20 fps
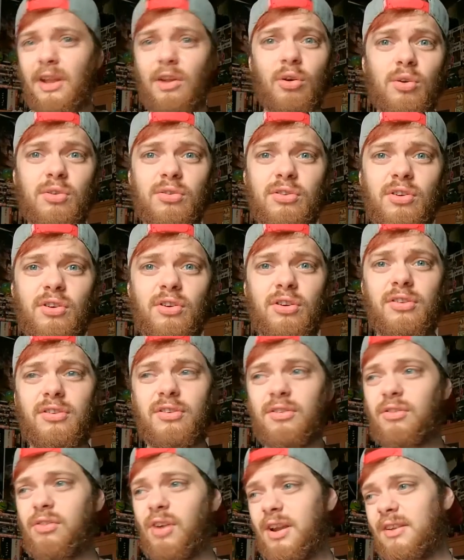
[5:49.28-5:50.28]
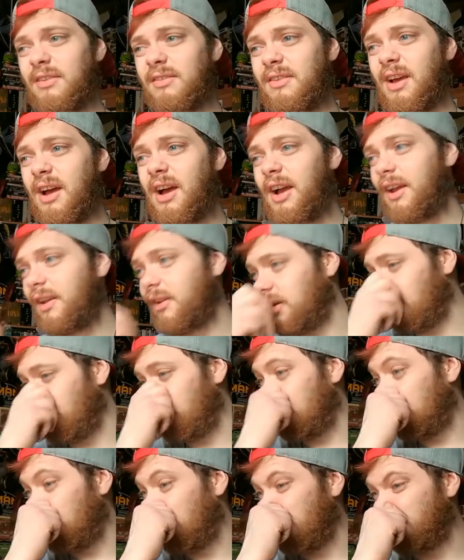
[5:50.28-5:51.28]
Looks good. Great design.
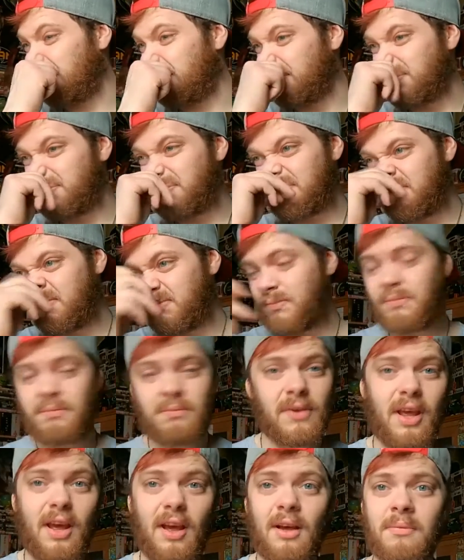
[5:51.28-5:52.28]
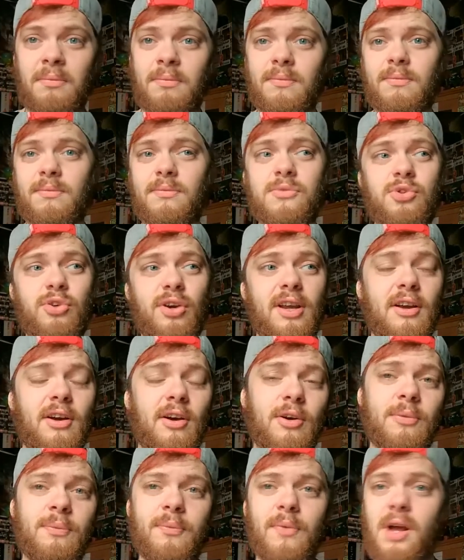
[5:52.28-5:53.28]
Yeah.
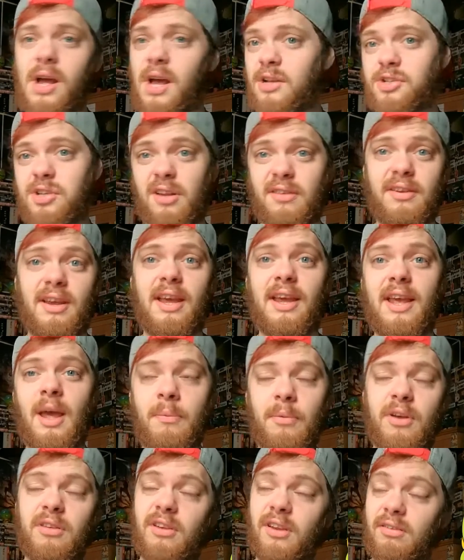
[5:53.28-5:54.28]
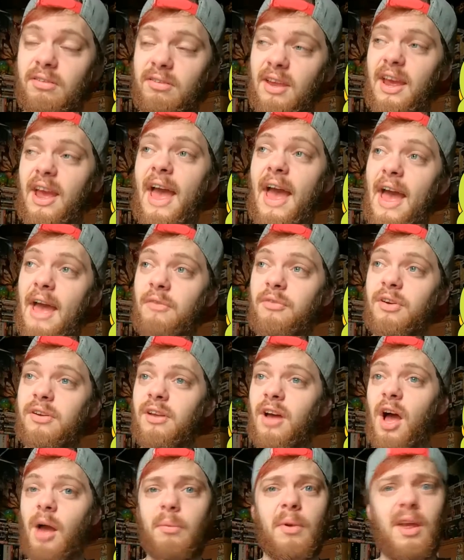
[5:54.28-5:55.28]
Treecko. So I'll say it again because I say it every
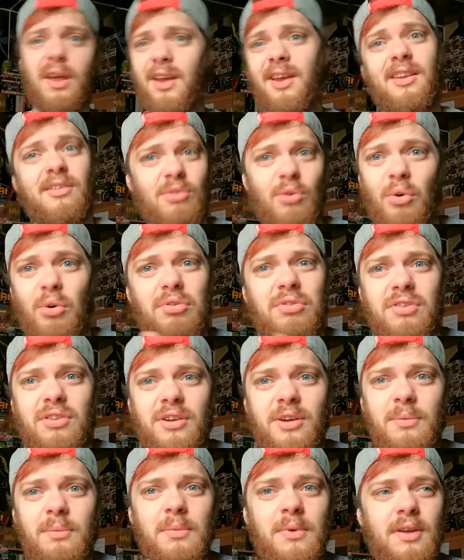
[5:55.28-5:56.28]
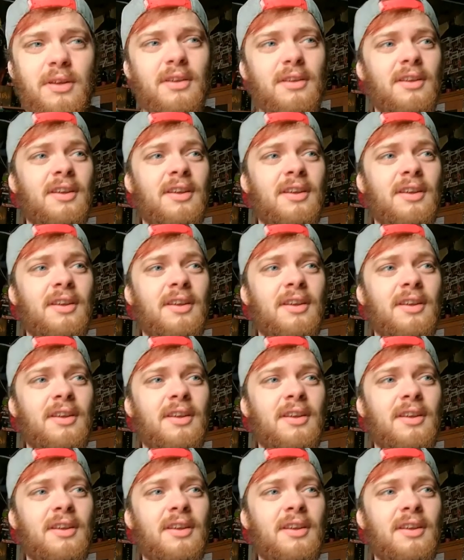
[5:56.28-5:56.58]
time. He's awesome.